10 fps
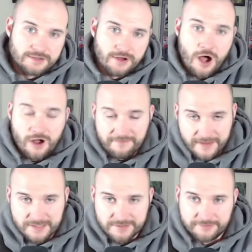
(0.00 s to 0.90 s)

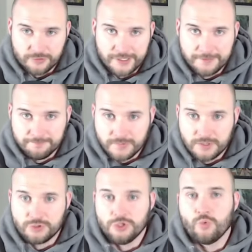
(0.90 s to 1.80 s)
offensively,
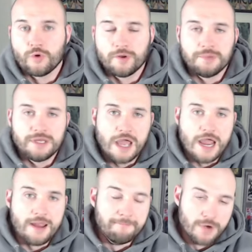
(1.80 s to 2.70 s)
do you want to be
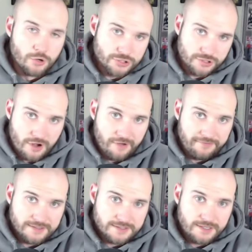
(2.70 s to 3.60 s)
a motion
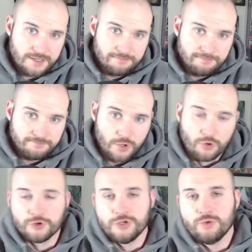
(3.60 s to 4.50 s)
offense team
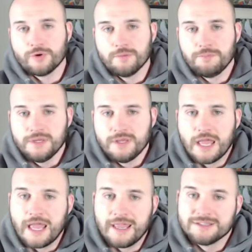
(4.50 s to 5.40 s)
or do you want to be
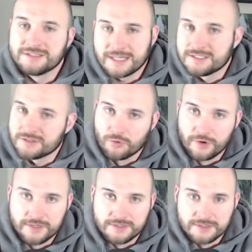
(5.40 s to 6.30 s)
a
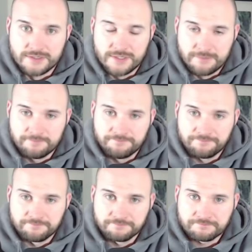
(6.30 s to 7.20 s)
sets-oriented team?
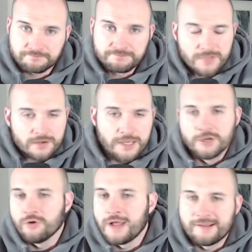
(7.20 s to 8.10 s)
Now, you
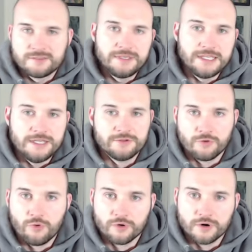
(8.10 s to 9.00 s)
don't have to be either
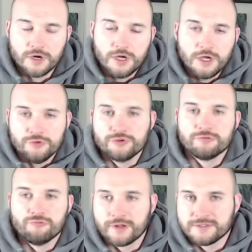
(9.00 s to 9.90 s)
or. You
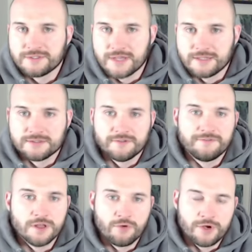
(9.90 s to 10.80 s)
can run sets that
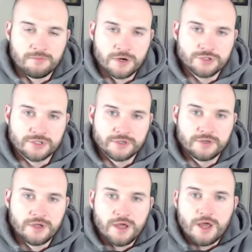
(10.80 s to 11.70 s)
flow into motion.
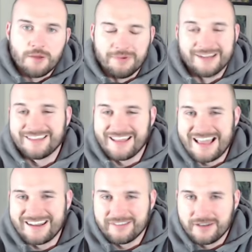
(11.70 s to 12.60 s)
But at the
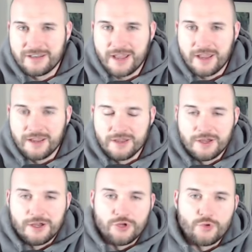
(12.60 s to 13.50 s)
end of the day,
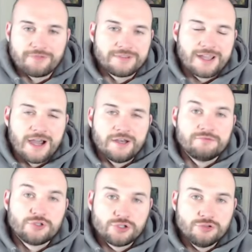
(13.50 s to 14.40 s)
you have to kind of
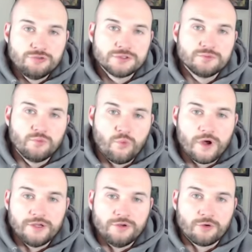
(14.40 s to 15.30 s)
choose
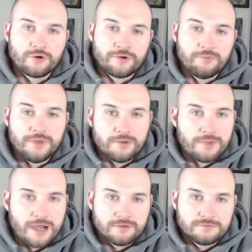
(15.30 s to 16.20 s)
what you're going to be
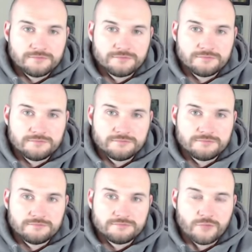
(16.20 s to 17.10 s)
about,
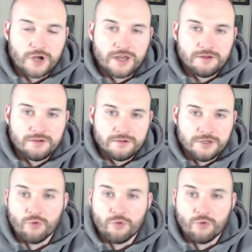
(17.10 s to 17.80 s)
right? You